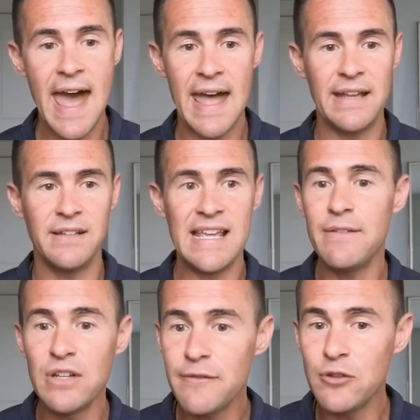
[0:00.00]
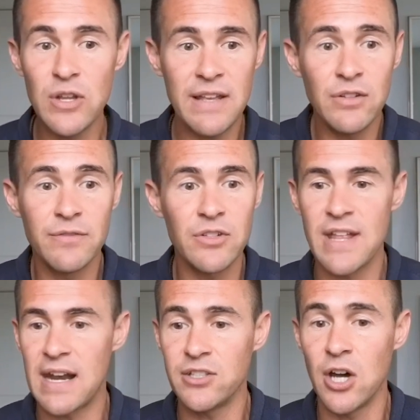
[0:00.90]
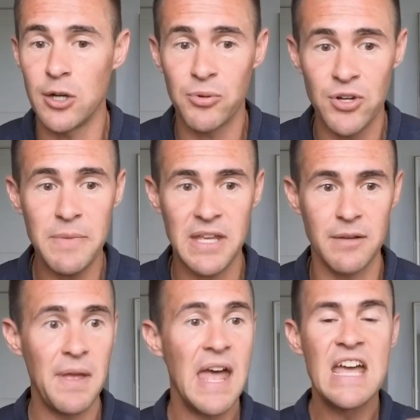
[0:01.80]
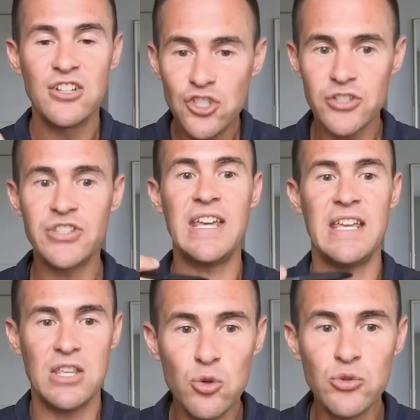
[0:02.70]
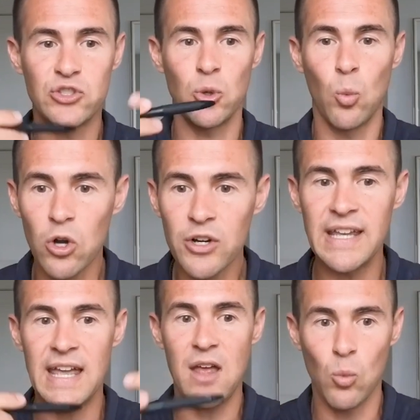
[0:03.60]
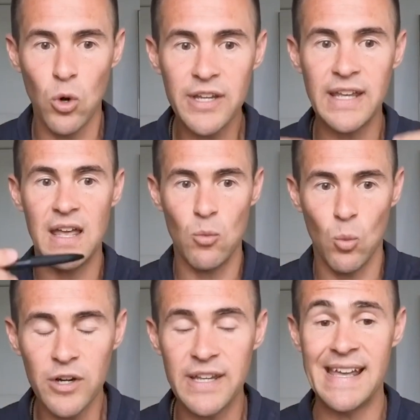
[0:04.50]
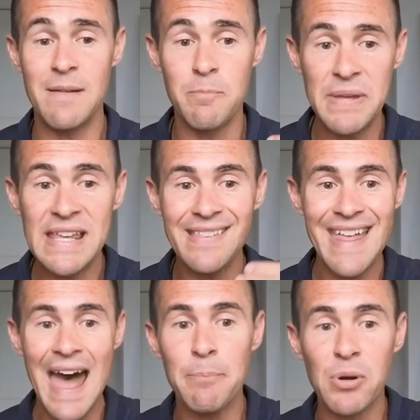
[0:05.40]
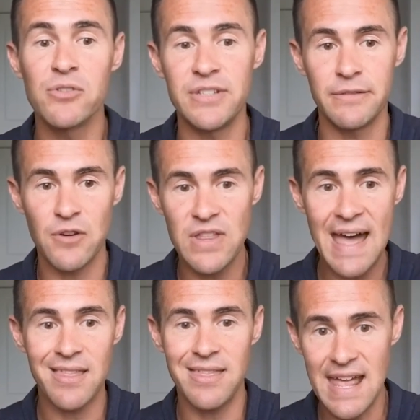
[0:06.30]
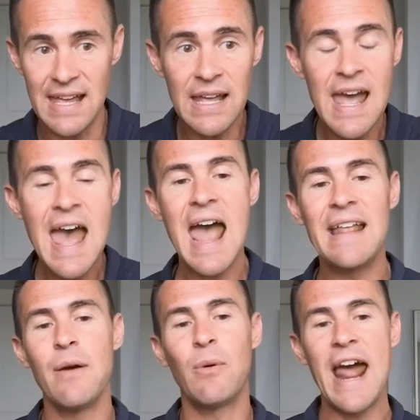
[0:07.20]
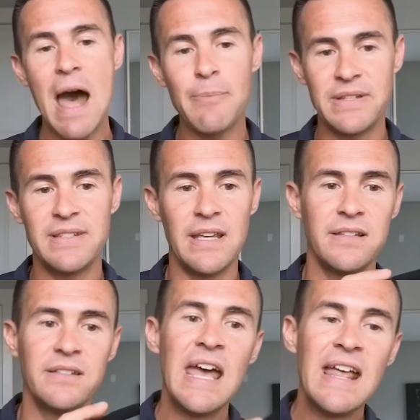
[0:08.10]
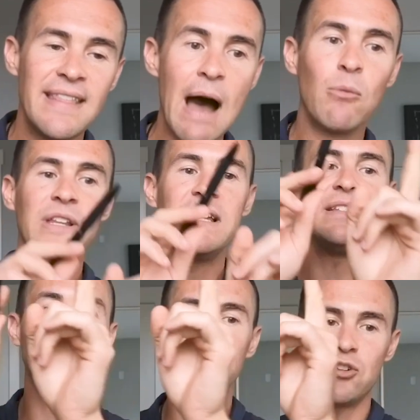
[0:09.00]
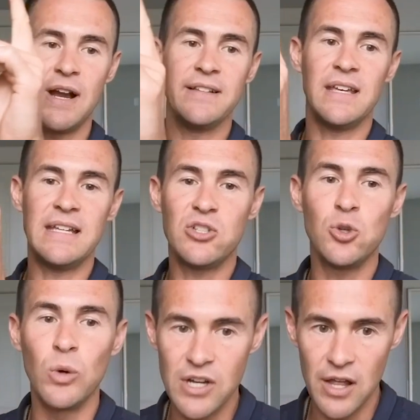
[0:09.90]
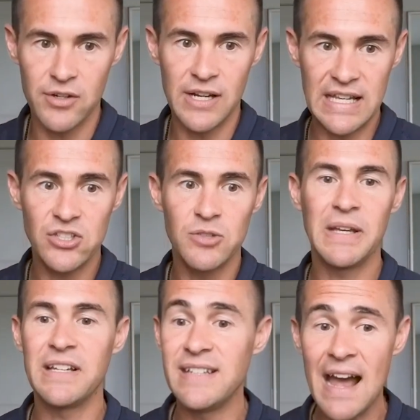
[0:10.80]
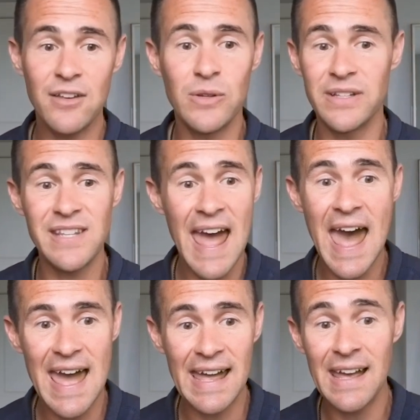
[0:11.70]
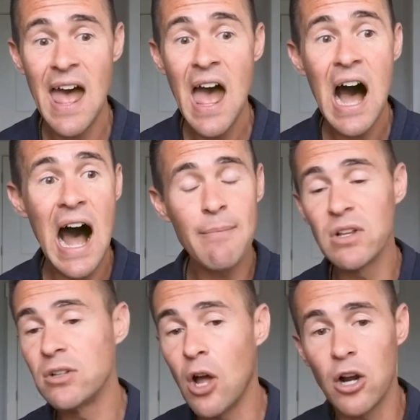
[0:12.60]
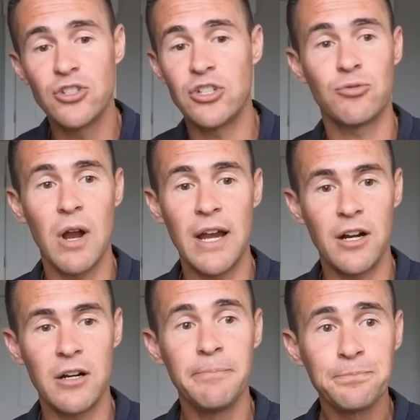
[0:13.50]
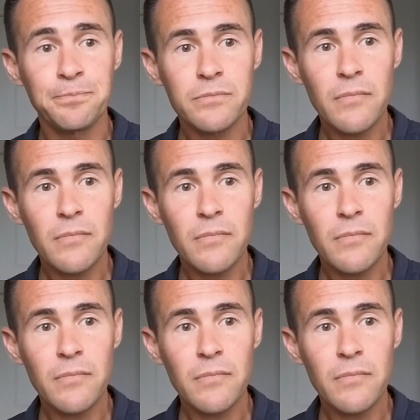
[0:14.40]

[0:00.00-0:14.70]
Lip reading: And even if there's not a ton of premium, just get used to working it and being that person for that thing. And then what happens is that will easily translate to another niche, because now you can say, hey, I'm the largest writer